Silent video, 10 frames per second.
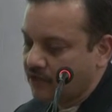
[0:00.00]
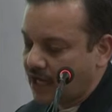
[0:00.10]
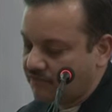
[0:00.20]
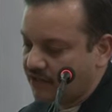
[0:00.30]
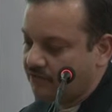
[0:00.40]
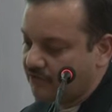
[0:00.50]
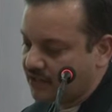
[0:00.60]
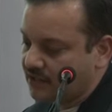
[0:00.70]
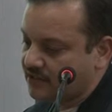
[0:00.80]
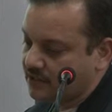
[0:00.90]
Can we
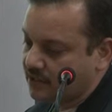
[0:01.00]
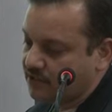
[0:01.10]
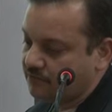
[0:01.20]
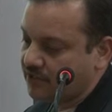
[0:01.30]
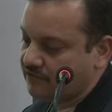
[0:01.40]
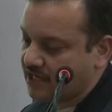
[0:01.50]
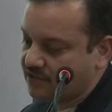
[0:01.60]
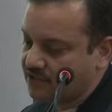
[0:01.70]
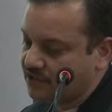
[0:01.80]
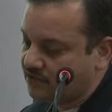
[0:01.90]
witness similar
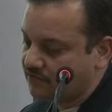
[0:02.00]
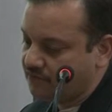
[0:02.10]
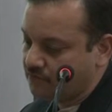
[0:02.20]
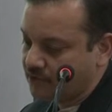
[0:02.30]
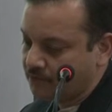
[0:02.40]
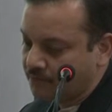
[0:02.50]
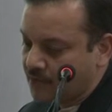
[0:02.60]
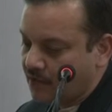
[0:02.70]
tragedies in the future?